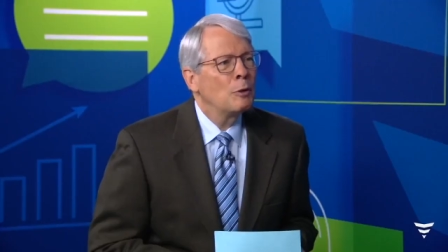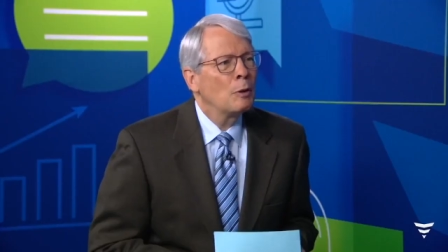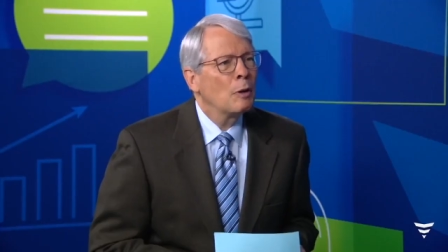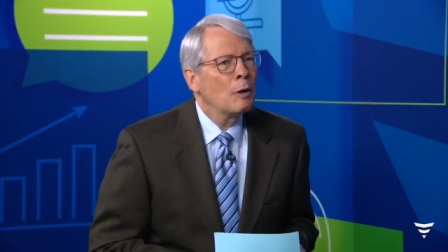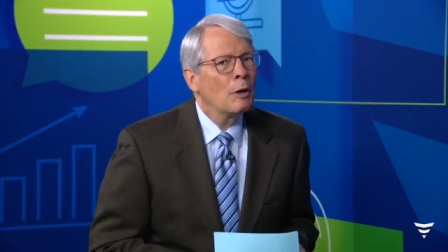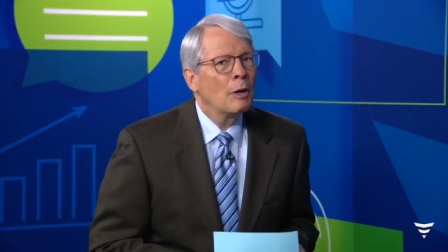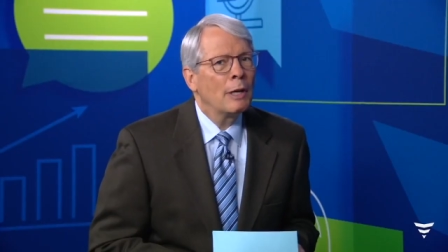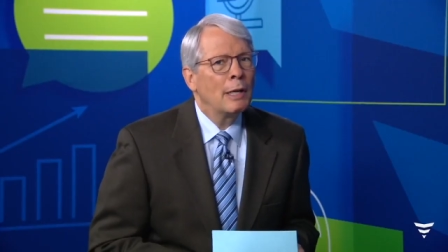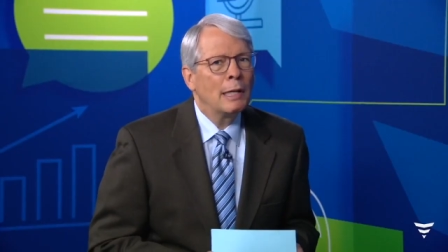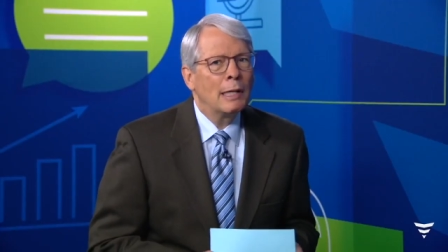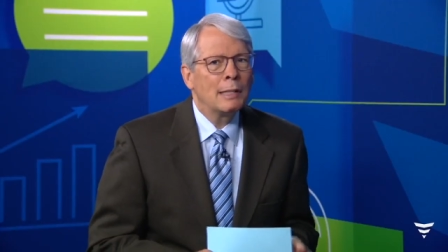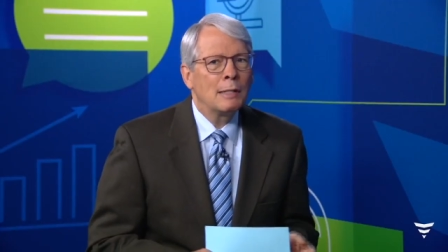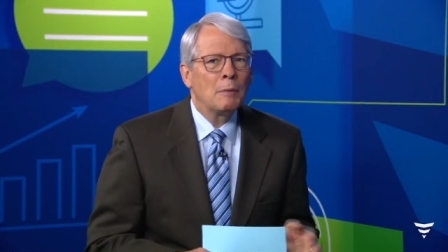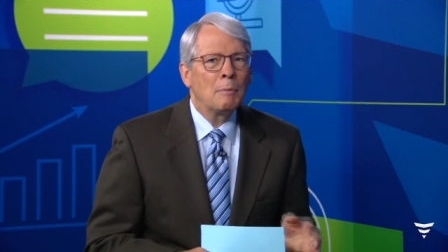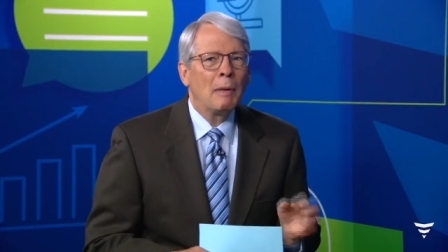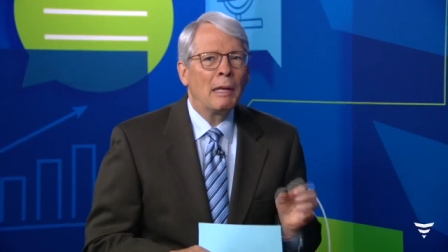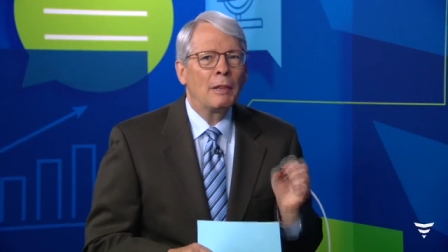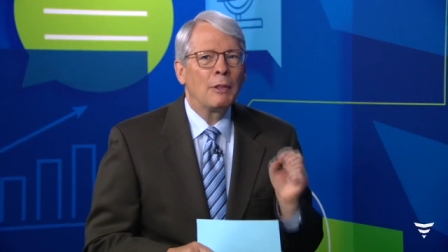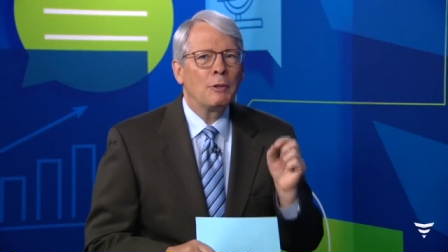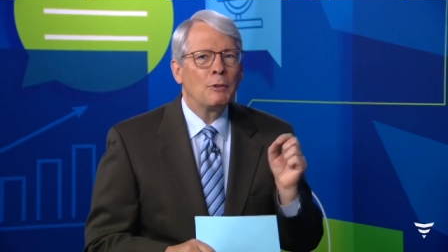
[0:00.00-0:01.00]
our audience
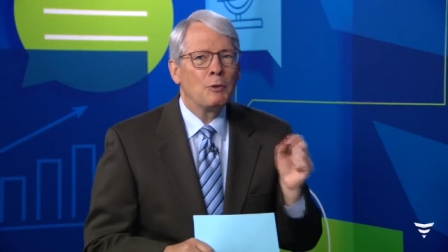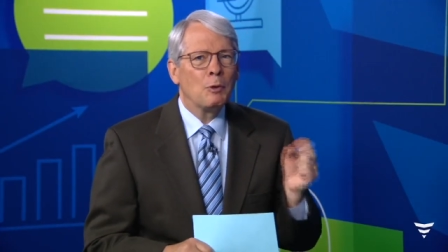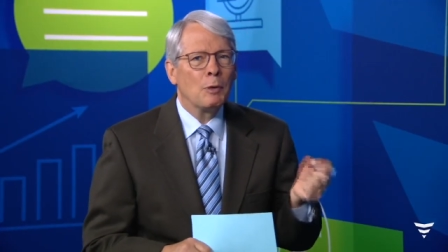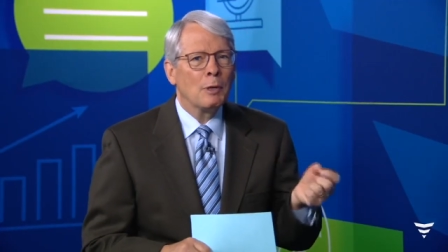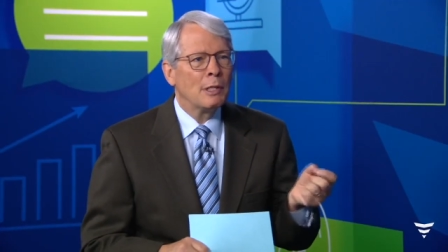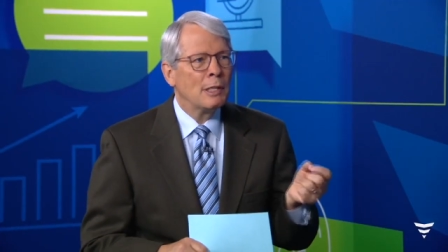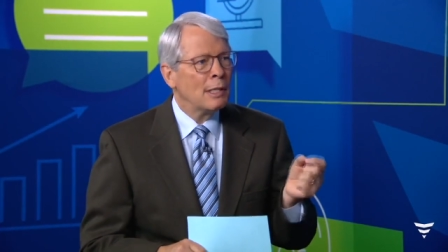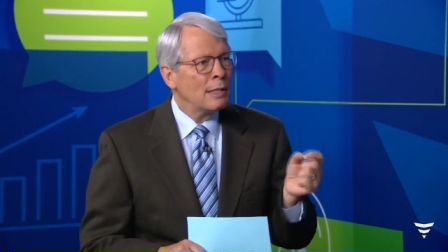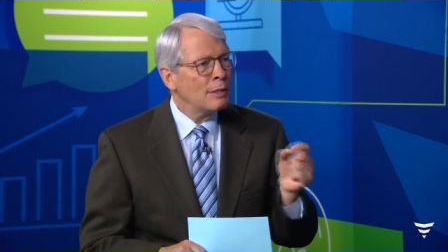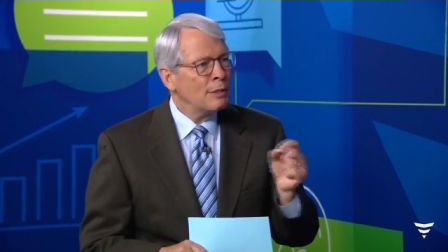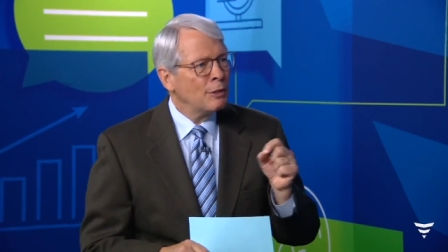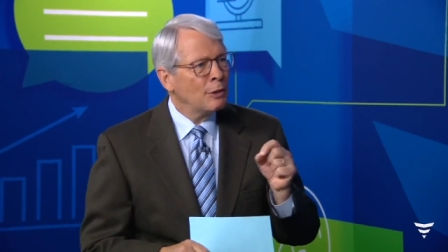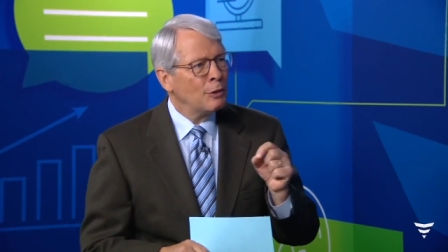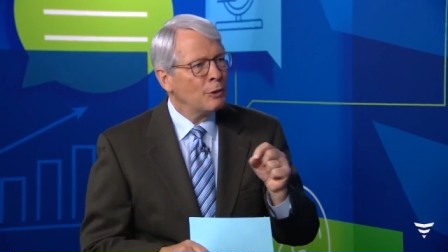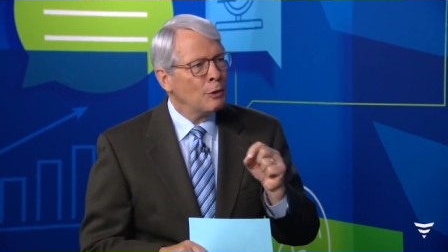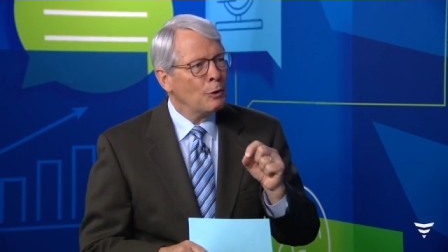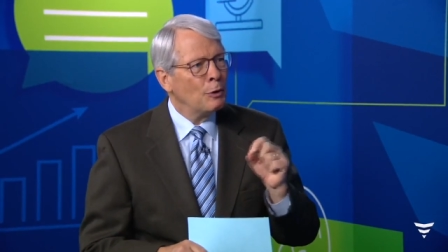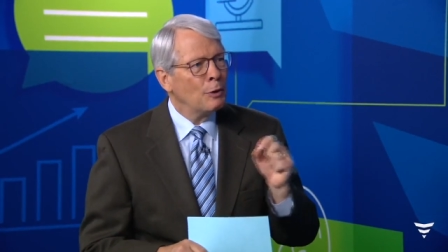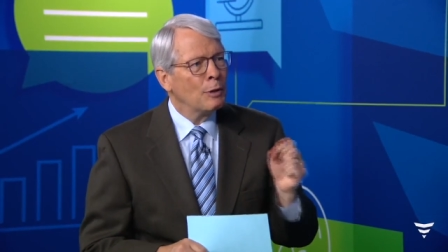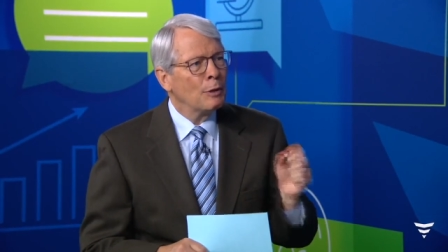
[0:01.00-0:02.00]
about the George
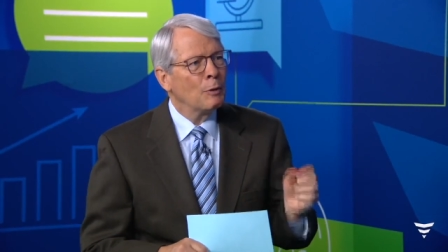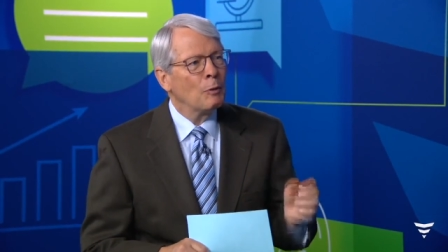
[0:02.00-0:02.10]
Institute and